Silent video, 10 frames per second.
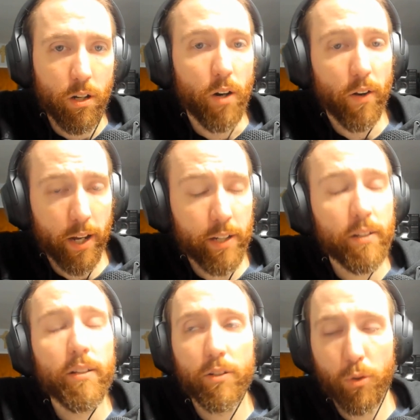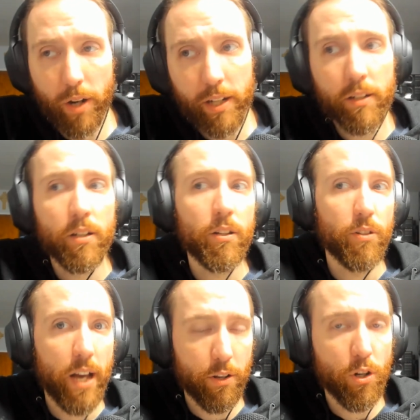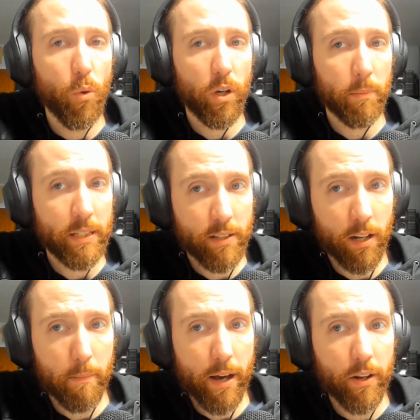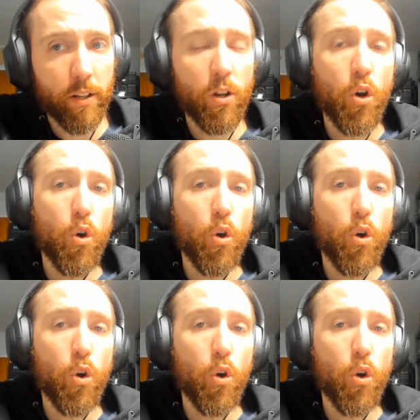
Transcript: All right, great. Now you know what can be done about it.